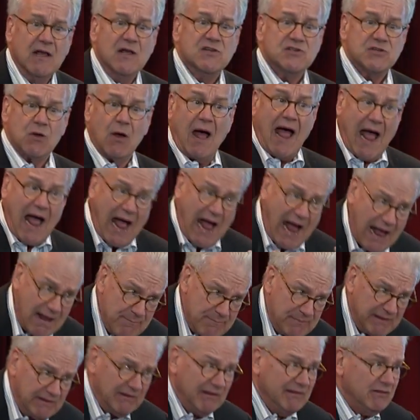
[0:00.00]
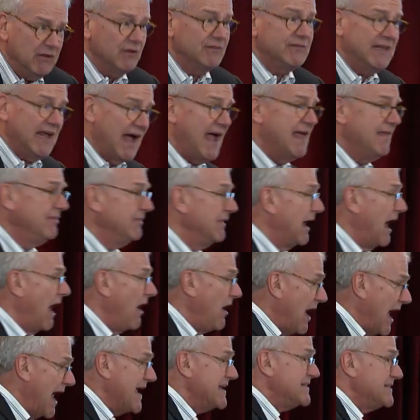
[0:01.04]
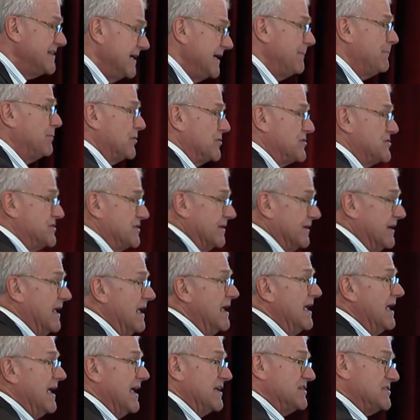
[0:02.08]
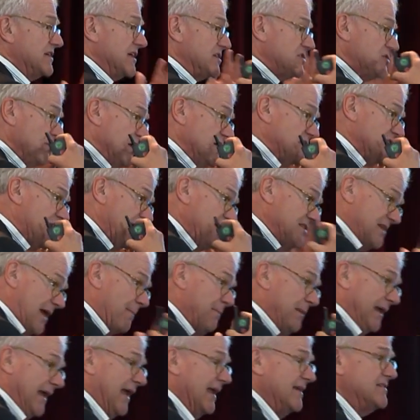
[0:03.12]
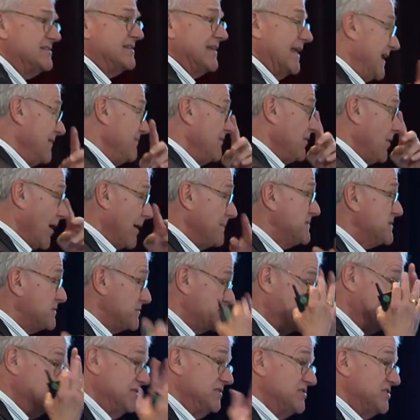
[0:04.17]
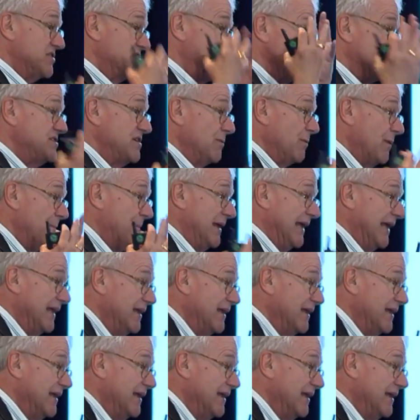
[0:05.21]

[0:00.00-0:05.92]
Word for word: So, I mean, look, the, the, our IT person is, is, is, is up against that, even though I'm suggesting we be